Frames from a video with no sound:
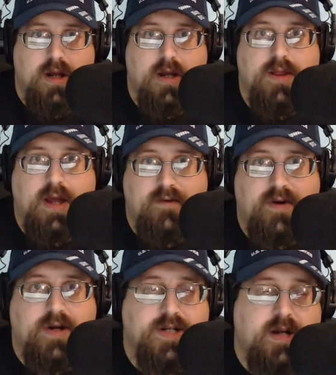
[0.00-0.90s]
that very
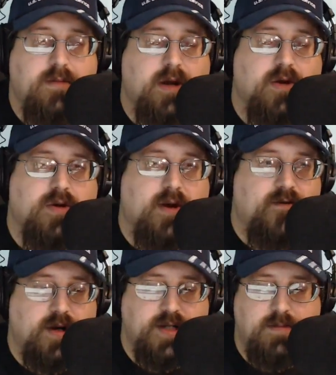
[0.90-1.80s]
same year, that very
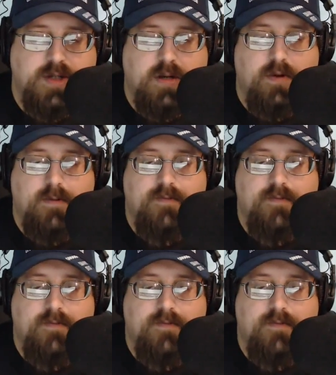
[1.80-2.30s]
same summer.